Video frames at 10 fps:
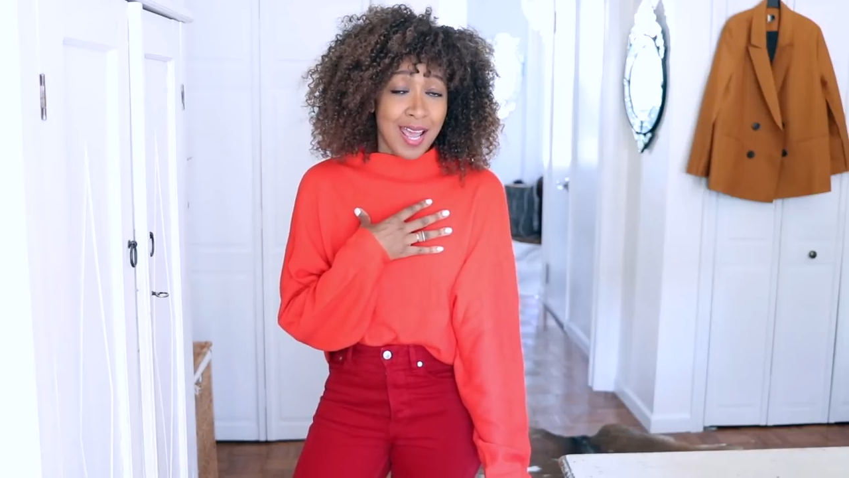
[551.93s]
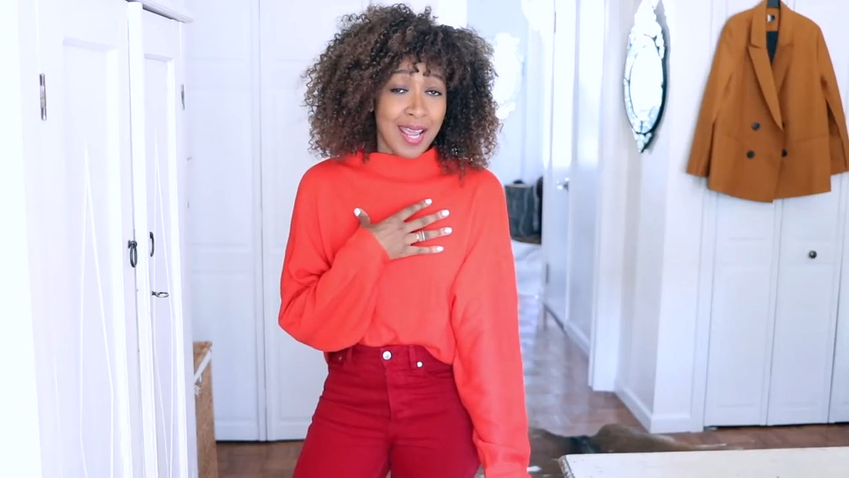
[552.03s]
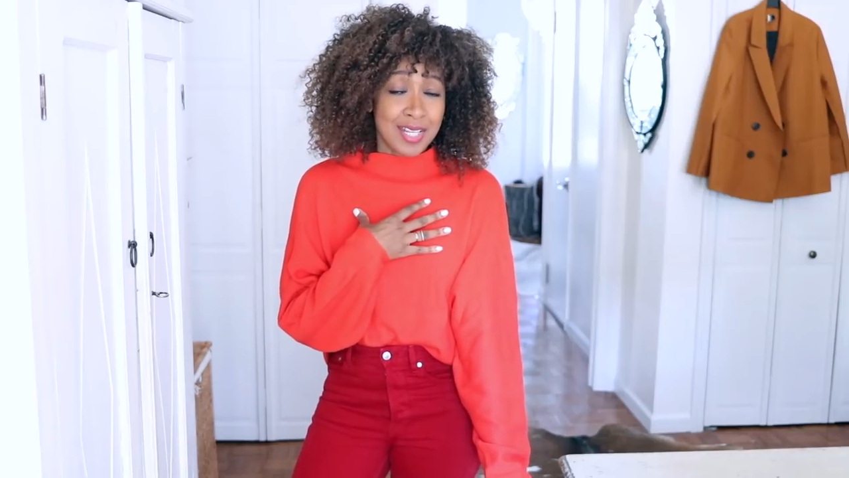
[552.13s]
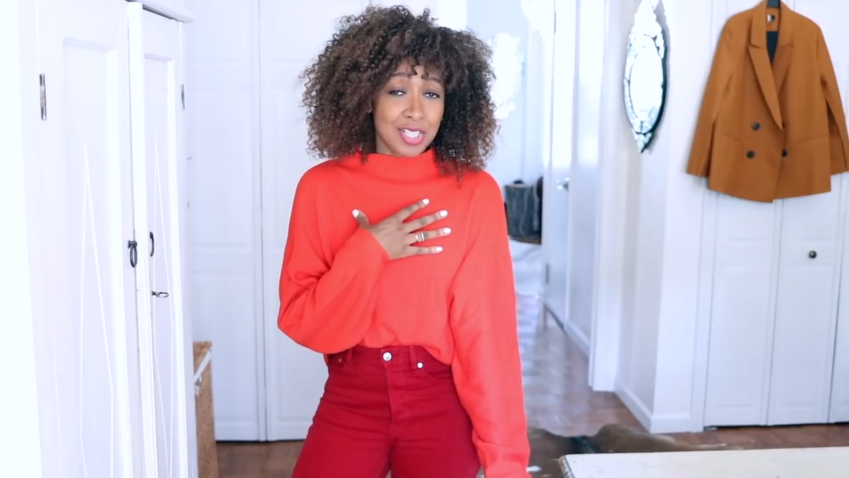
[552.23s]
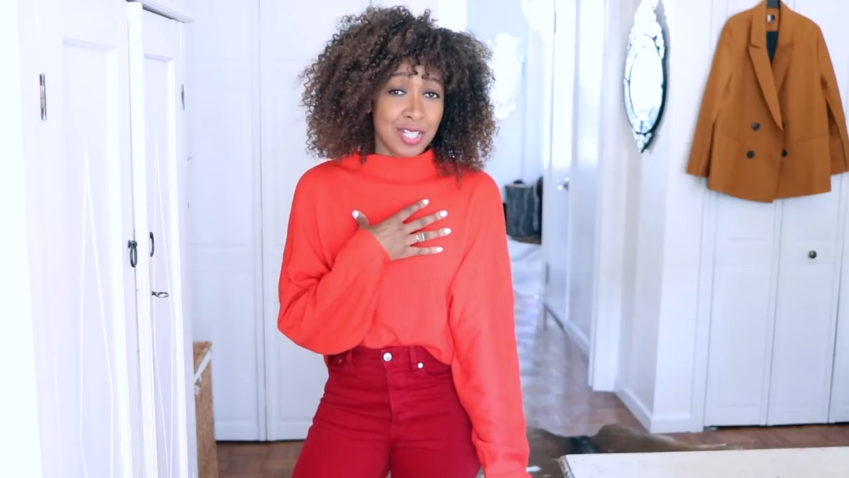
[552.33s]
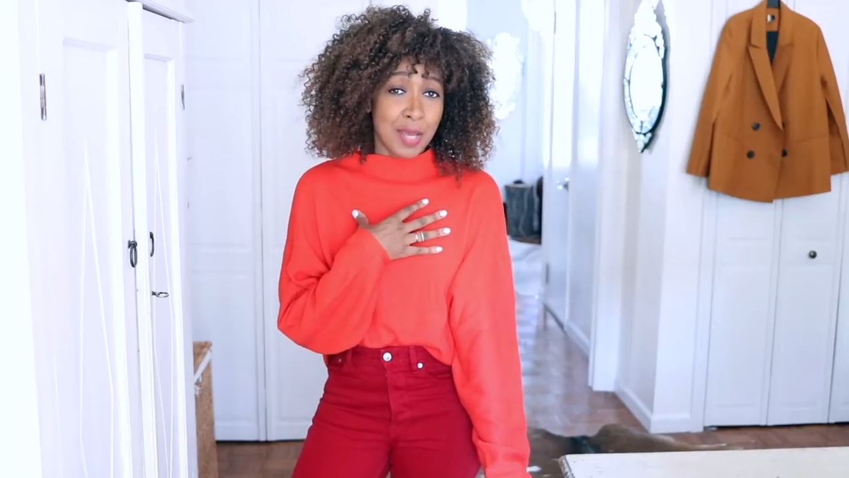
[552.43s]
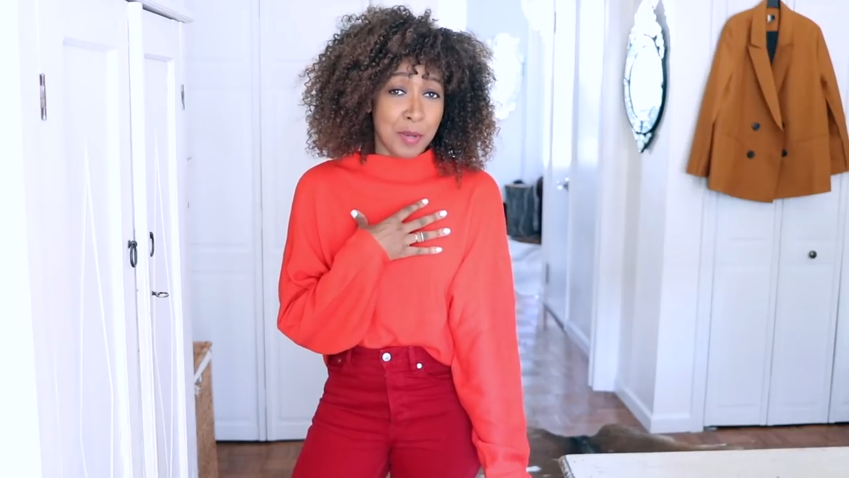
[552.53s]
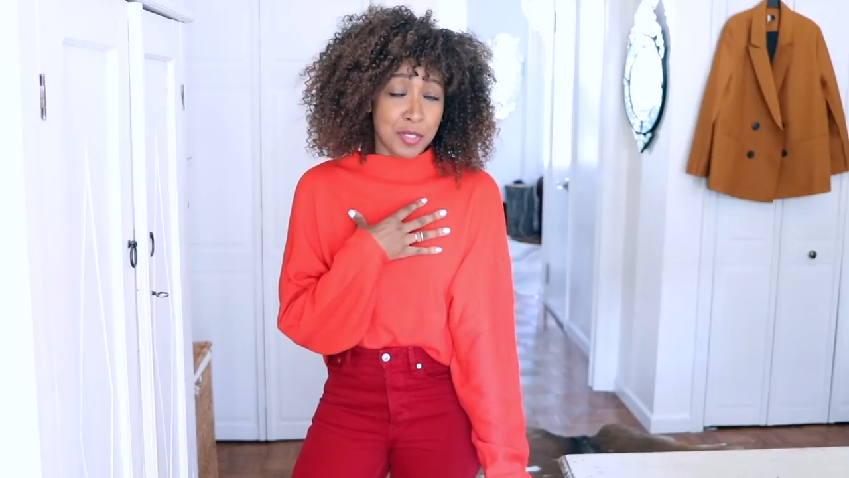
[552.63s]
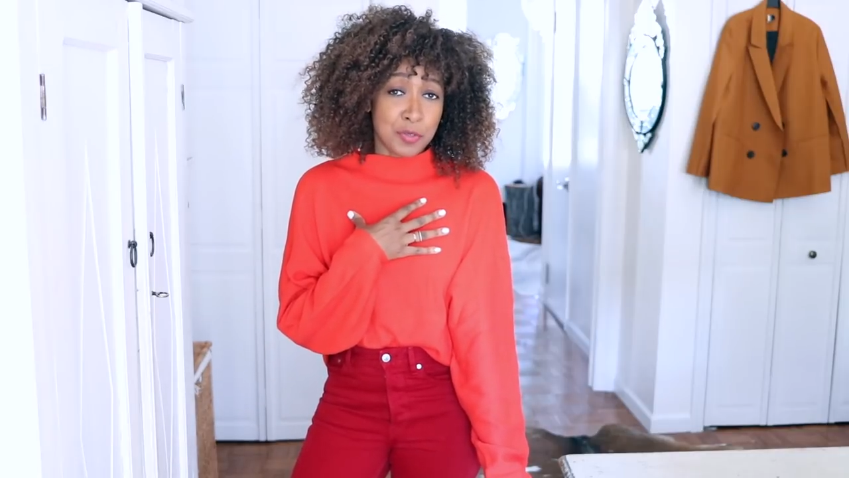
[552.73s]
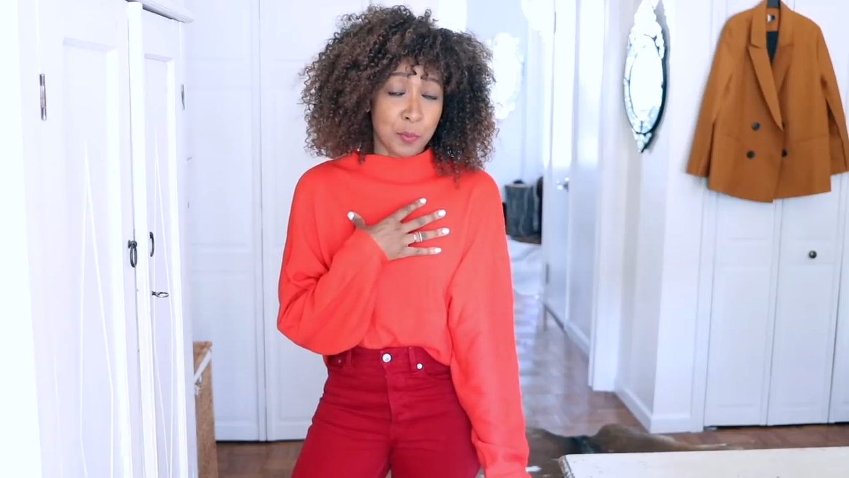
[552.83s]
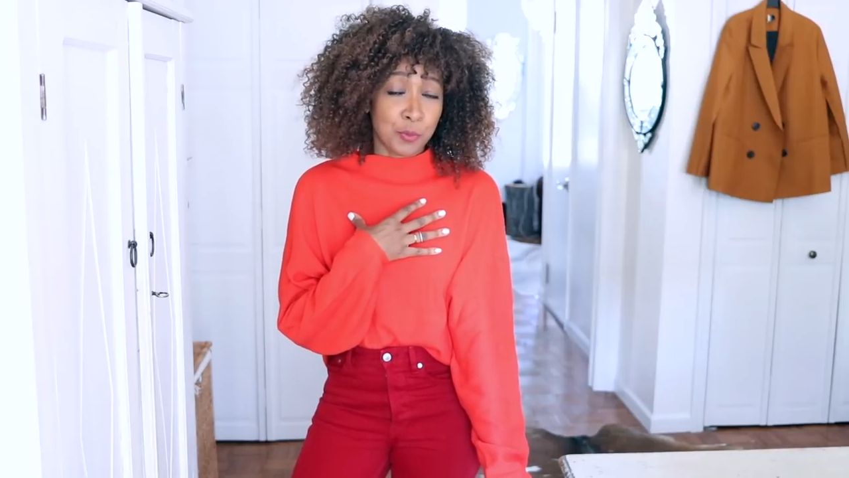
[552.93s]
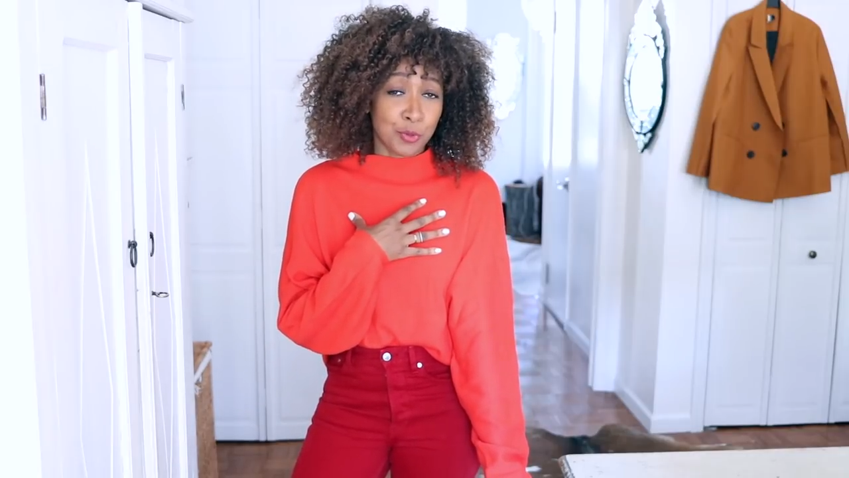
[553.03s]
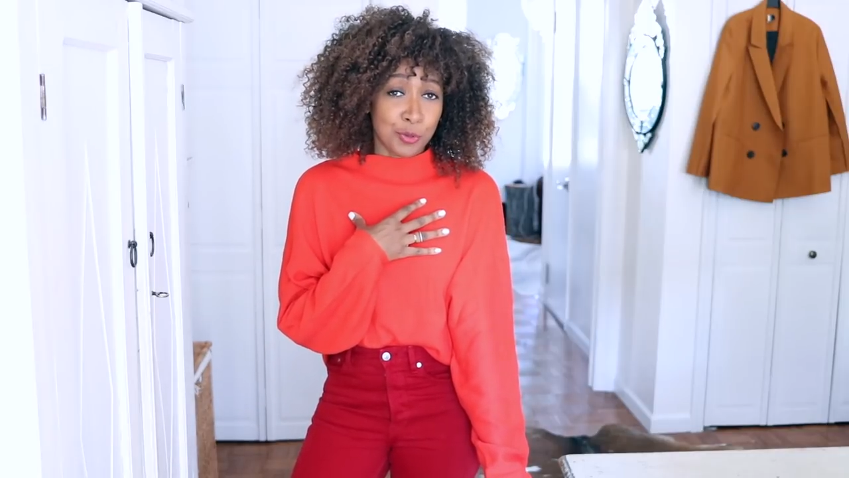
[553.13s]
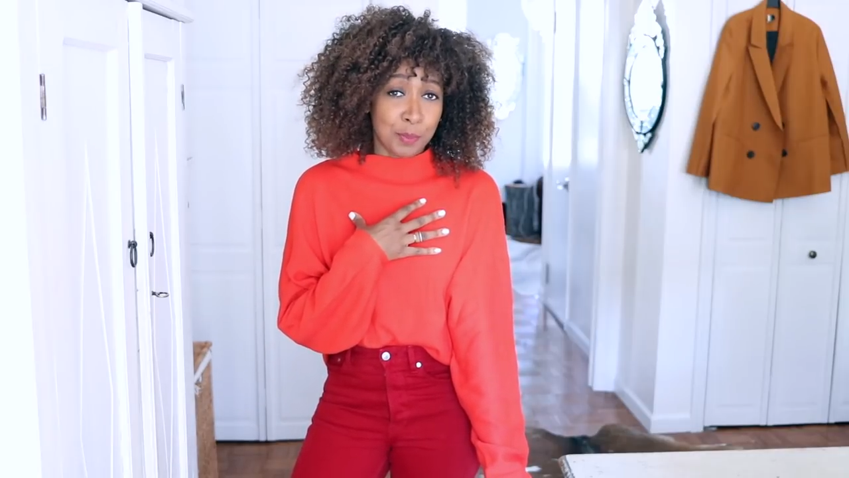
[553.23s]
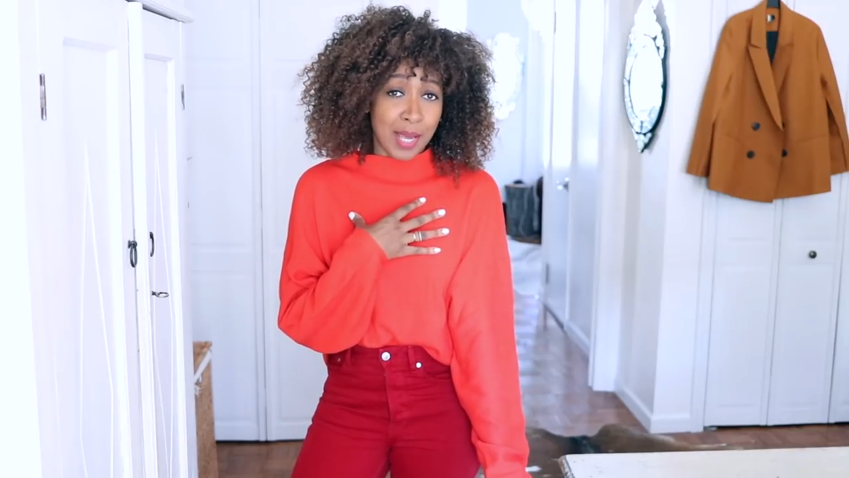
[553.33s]
H&M has
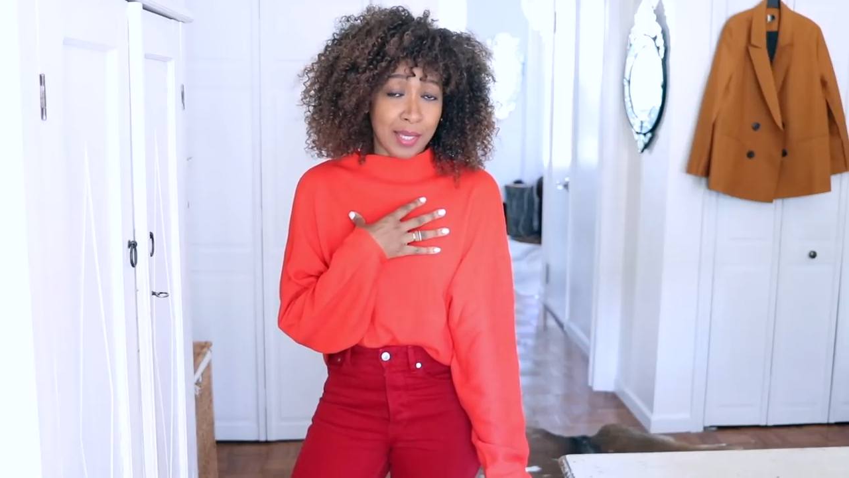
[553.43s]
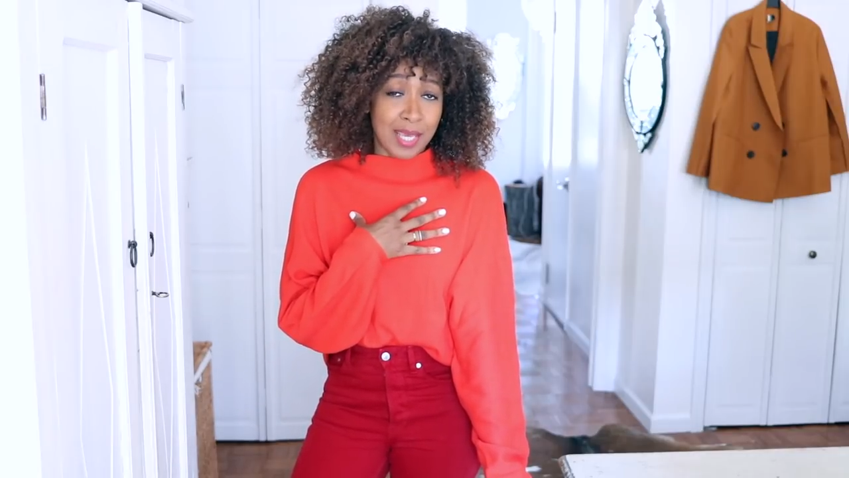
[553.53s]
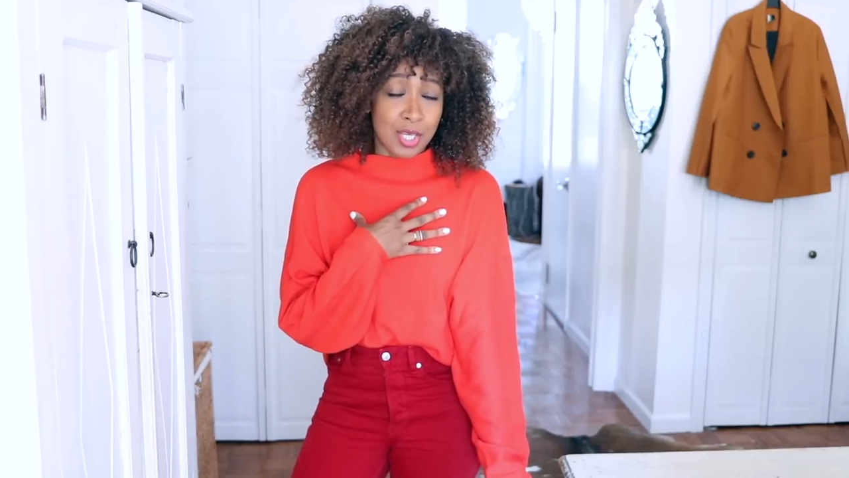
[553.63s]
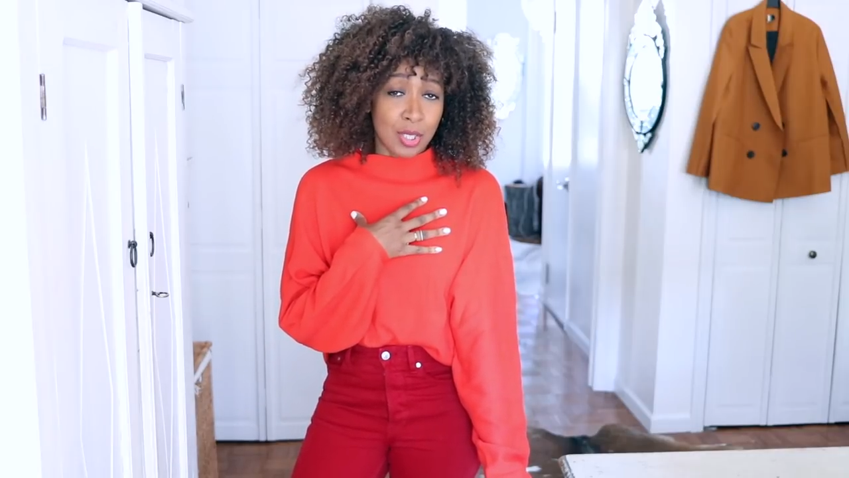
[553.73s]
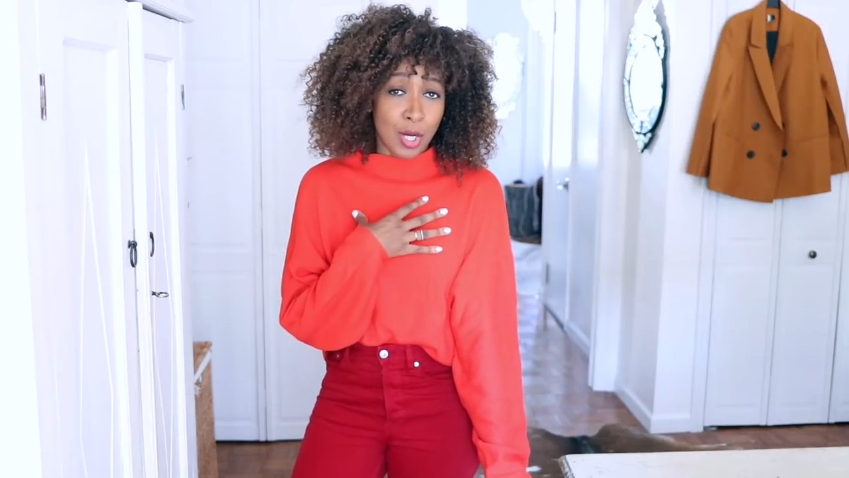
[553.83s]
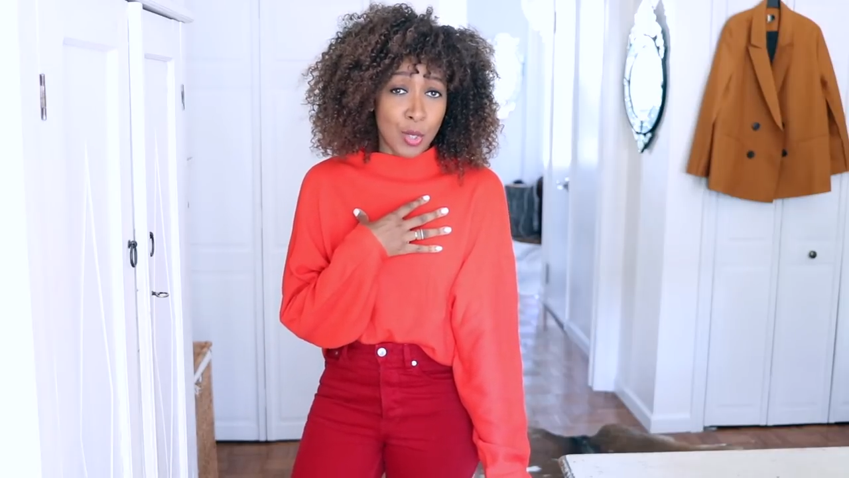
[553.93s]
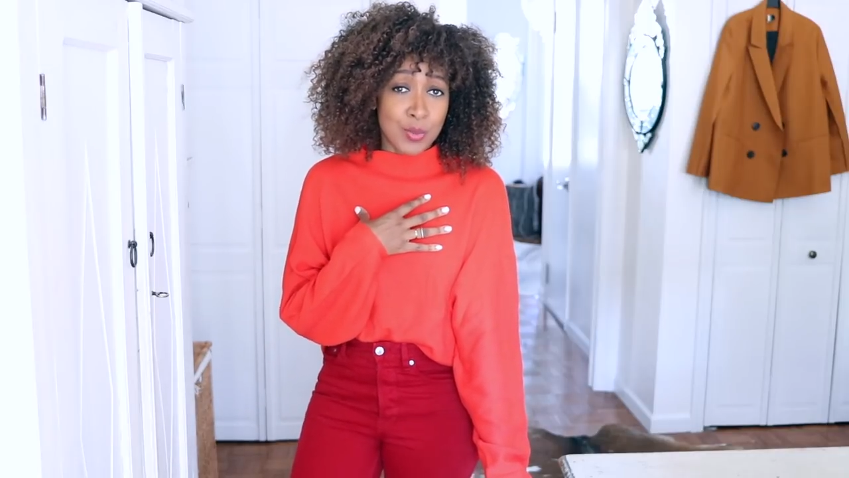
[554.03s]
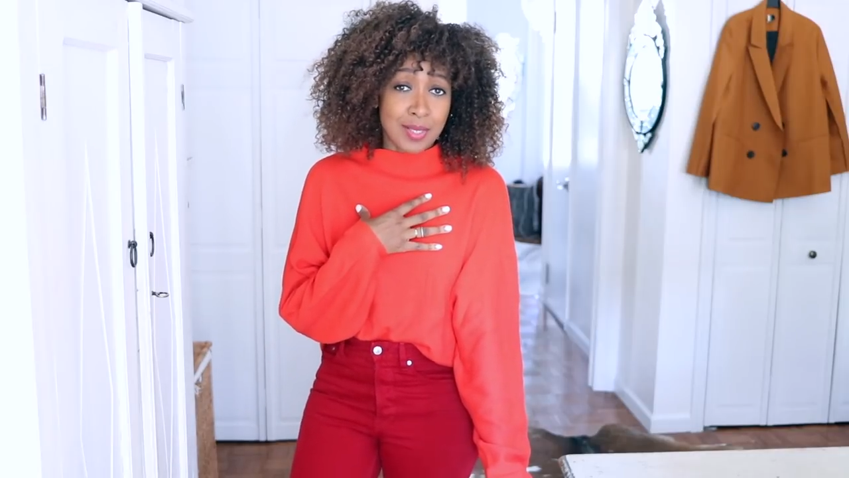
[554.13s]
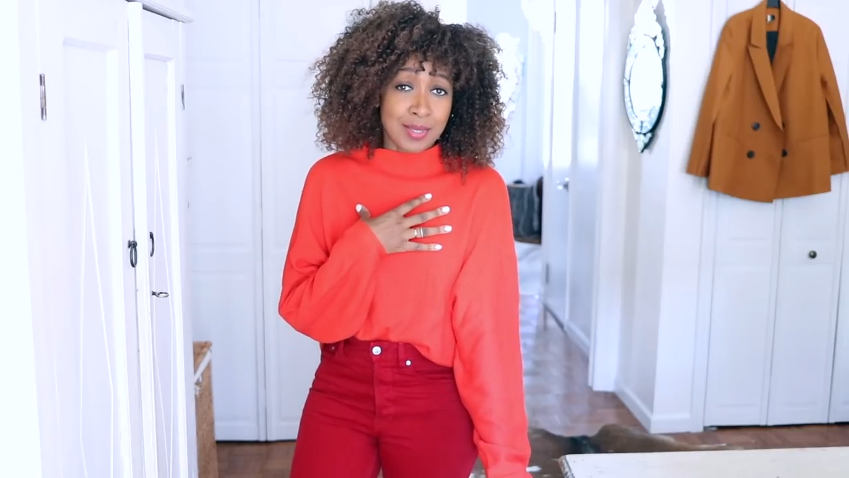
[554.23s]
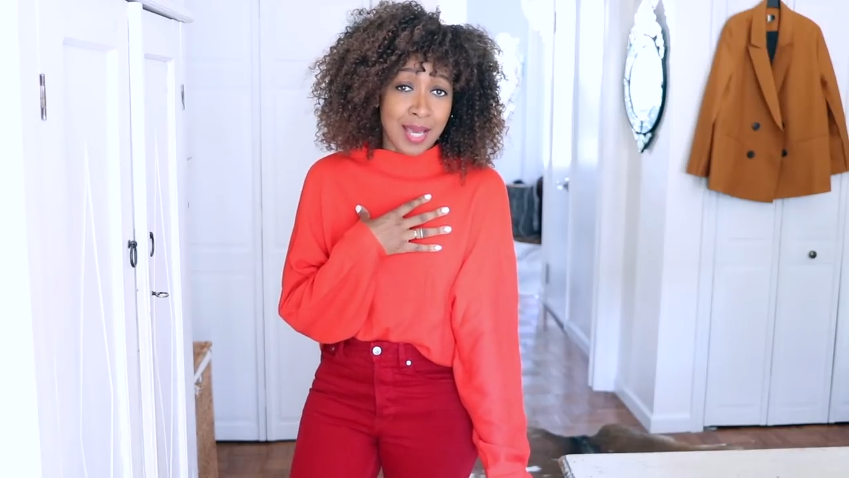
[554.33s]
brought back a coat